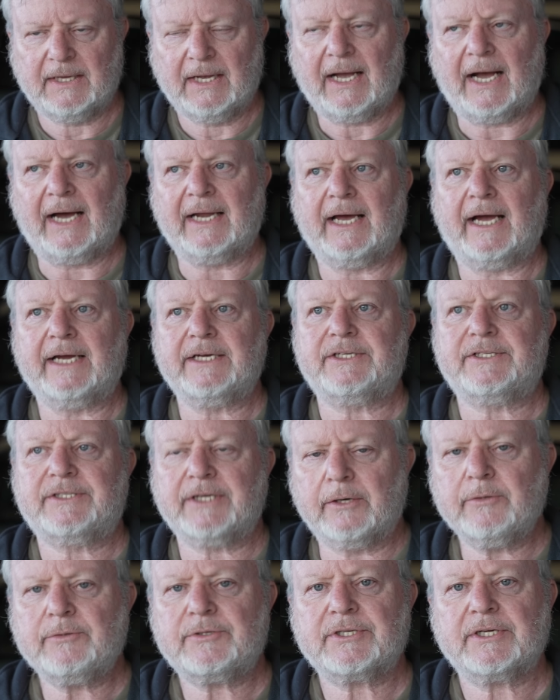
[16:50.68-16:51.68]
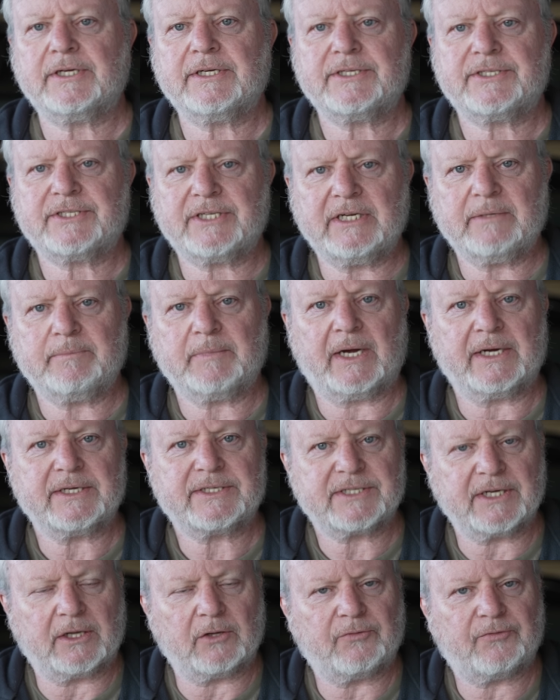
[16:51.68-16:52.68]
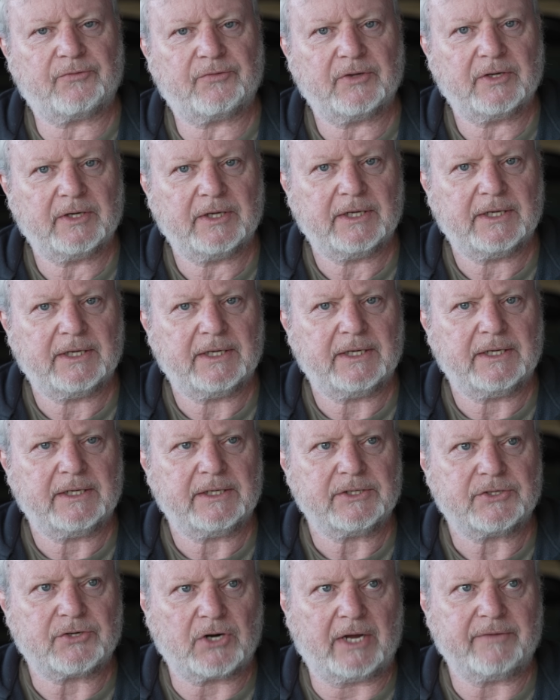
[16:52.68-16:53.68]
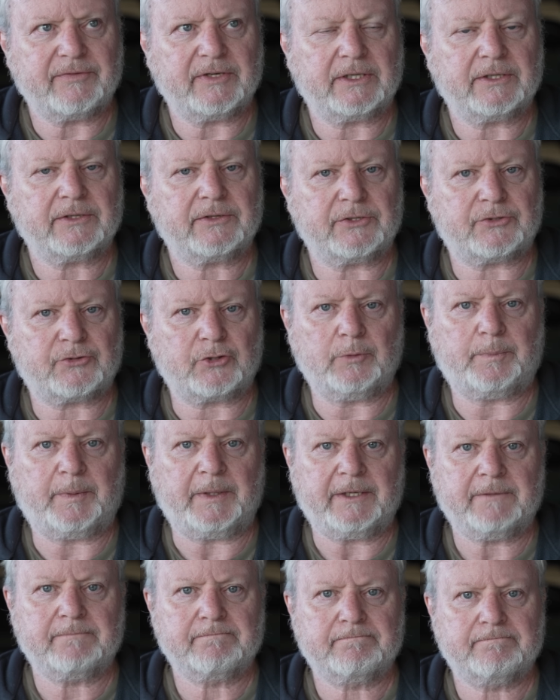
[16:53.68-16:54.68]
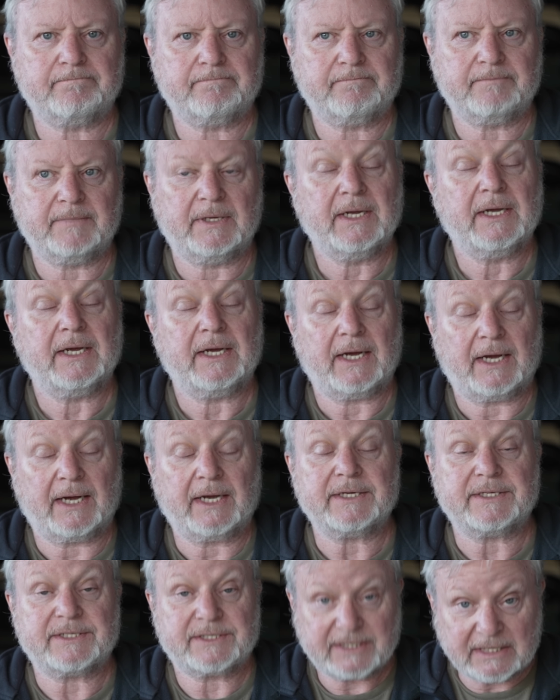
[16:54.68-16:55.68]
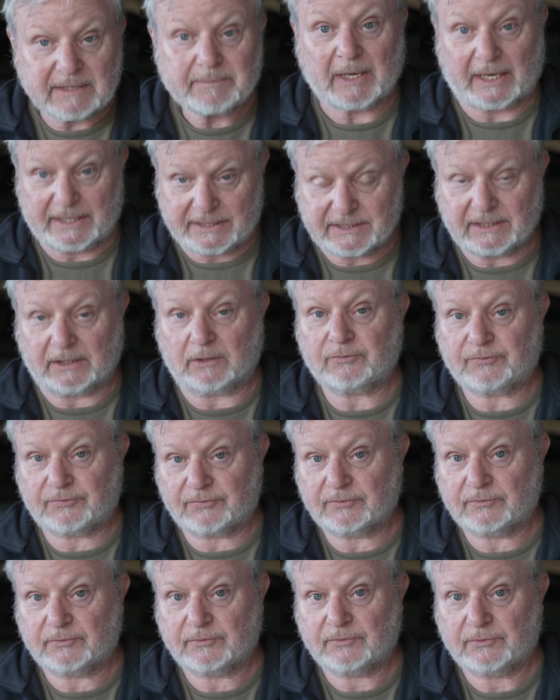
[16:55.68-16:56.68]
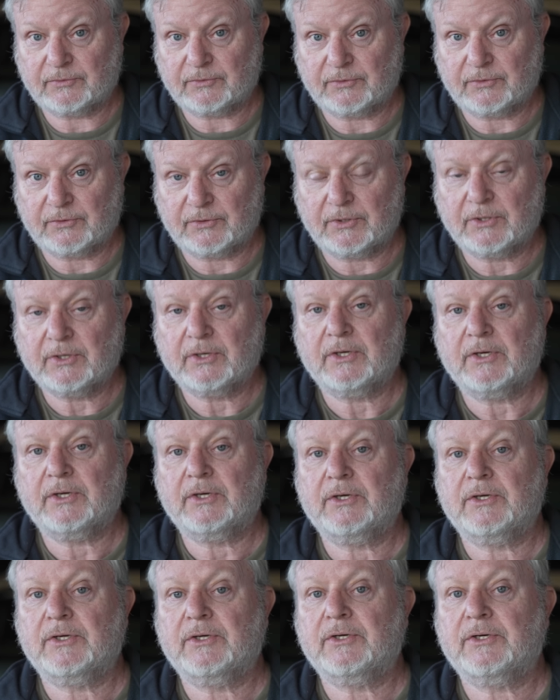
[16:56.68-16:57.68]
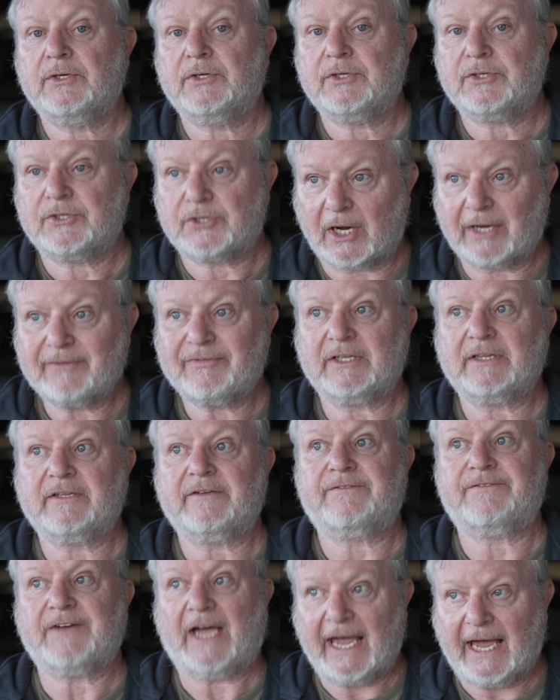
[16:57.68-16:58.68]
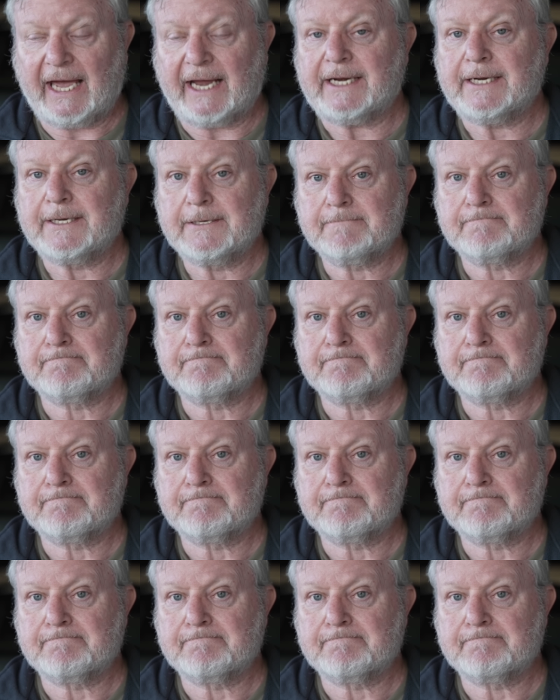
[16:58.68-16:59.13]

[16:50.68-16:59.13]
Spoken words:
And I don't see myself driving the Troopy. I see myself driving the van.